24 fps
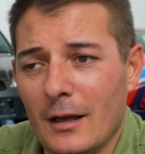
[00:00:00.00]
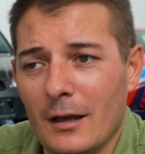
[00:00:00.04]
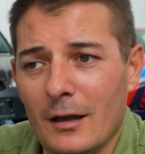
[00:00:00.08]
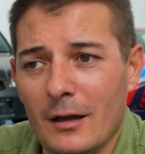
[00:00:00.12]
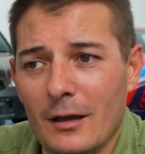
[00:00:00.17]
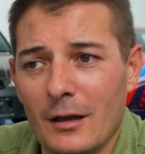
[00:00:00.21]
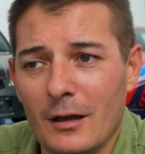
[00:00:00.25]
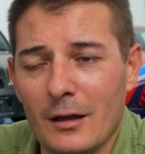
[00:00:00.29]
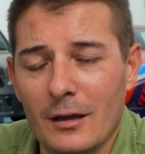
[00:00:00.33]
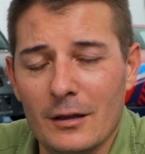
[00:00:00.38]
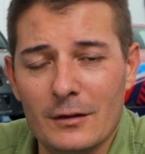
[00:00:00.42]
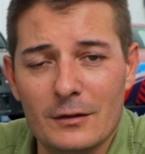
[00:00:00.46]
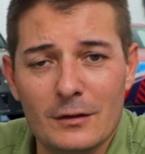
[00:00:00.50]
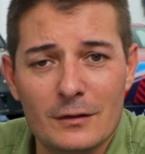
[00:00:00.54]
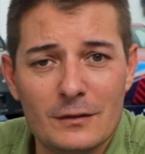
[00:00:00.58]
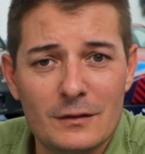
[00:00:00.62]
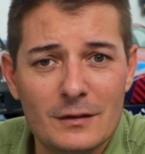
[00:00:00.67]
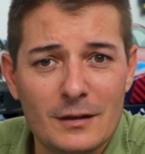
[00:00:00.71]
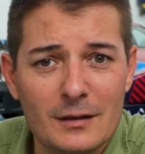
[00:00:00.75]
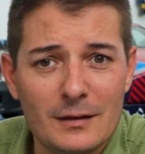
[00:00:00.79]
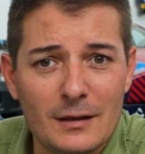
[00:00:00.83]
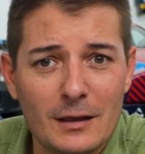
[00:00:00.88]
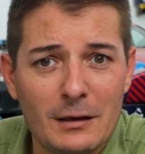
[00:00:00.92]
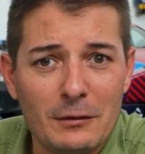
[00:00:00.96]
the
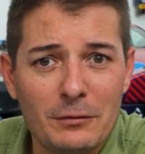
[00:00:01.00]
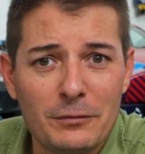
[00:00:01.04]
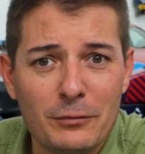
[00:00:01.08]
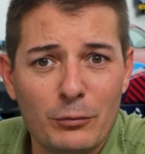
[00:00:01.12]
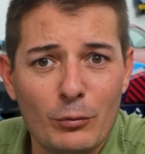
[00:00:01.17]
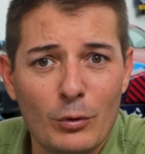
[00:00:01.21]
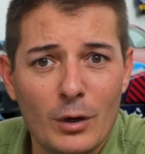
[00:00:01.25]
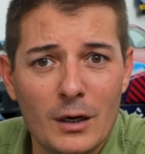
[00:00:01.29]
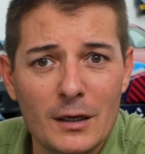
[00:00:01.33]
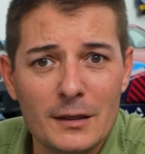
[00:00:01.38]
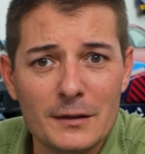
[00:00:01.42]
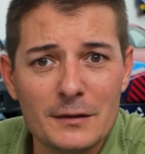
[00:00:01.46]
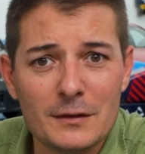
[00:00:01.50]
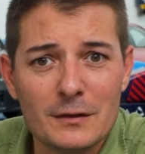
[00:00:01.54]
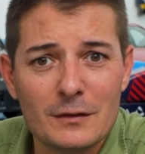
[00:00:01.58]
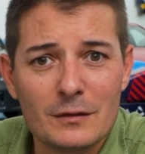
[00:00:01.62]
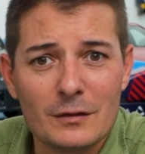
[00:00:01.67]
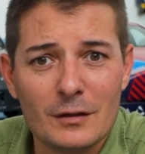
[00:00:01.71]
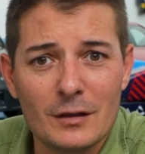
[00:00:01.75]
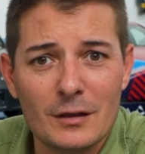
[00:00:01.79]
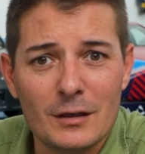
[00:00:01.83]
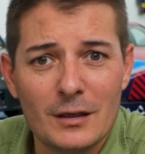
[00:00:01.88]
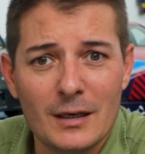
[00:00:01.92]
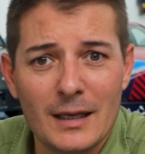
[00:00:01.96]
ZF
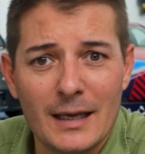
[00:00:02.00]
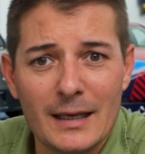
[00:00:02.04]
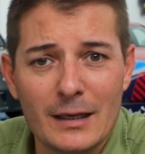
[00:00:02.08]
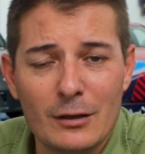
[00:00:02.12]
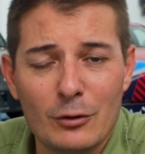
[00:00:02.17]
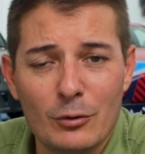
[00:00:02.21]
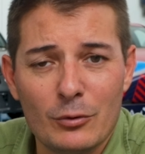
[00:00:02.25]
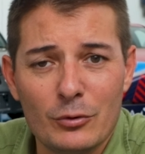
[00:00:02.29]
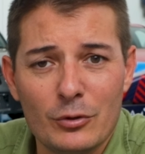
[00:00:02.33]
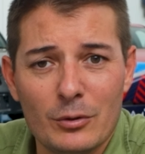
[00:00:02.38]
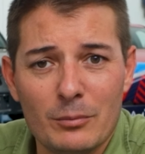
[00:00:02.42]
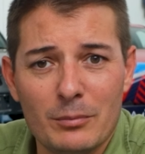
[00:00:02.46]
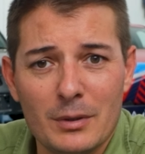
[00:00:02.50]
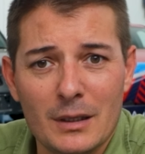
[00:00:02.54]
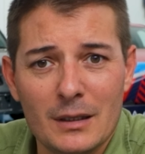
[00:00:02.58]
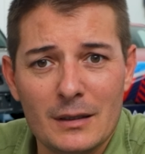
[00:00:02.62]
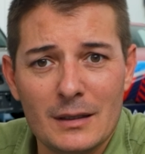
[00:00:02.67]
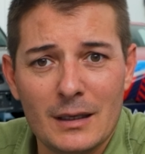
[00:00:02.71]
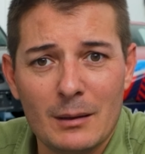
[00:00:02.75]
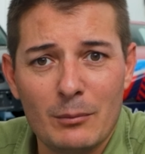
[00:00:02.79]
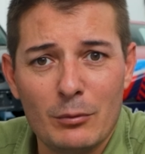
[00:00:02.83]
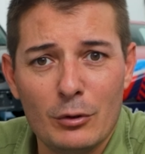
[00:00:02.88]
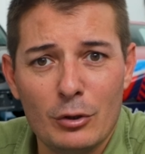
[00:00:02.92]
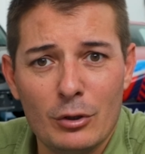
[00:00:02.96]
ones, like on the
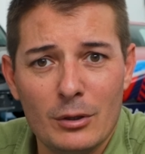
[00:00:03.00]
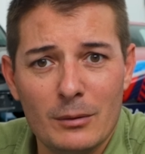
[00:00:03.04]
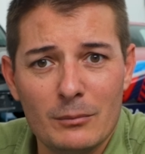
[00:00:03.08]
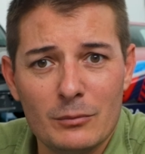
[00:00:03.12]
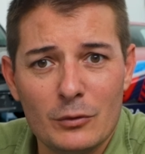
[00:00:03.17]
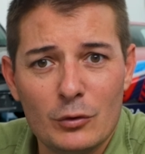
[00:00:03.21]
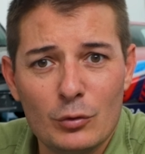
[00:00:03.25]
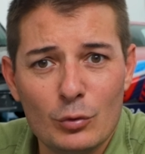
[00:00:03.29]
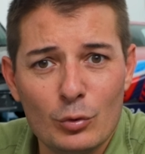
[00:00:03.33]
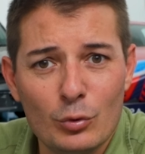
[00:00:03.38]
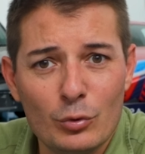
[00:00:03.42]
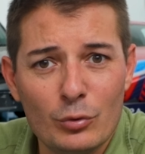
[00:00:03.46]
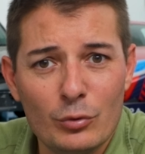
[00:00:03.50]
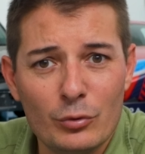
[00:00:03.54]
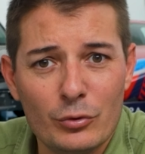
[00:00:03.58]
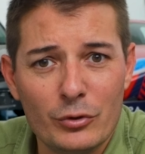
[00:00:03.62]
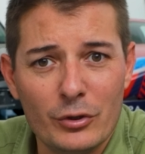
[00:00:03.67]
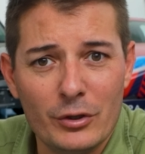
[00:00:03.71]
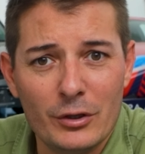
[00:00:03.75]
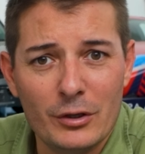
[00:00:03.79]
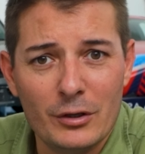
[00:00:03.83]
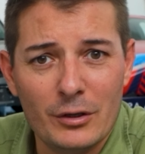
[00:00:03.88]
BMW M2,